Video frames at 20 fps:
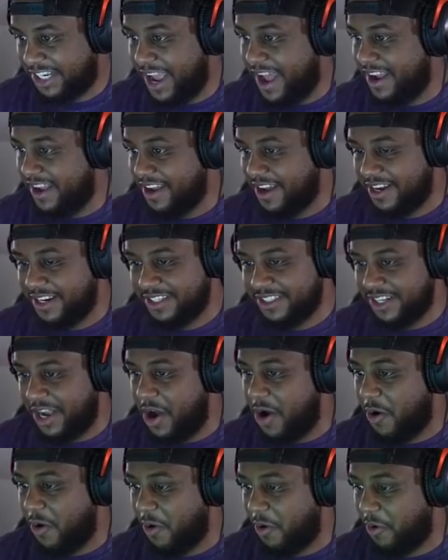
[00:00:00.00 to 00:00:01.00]
shotgun is
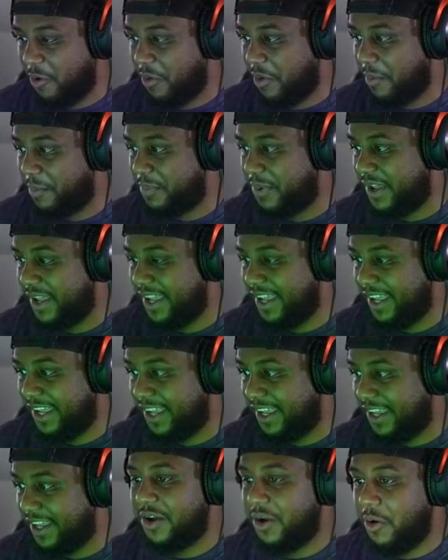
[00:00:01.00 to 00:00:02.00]

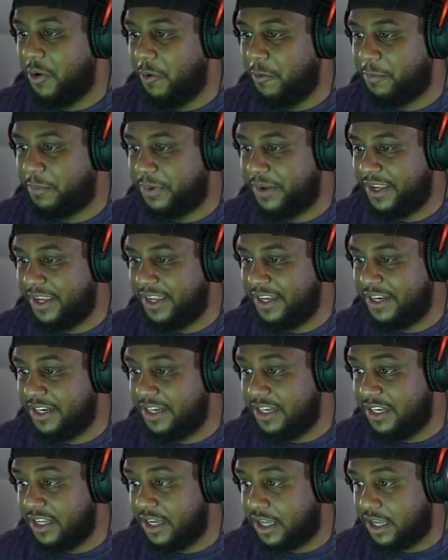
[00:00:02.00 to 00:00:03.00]
OP. OP.
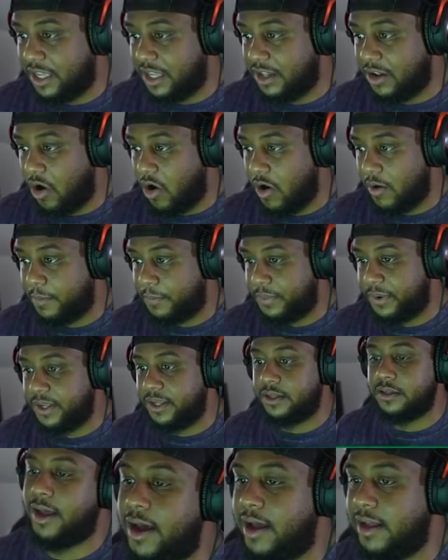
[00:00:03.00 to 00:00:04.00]
Look at our
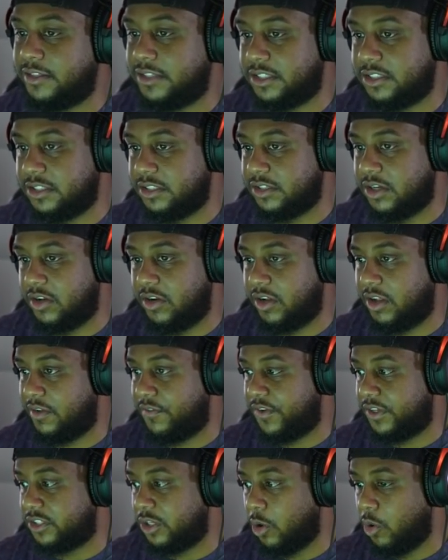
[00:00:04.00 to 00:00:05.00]
pin. Guys, this is going to
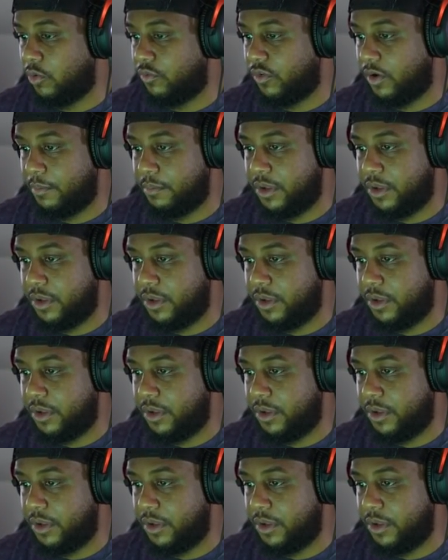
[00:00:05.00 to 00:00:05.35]
give us over a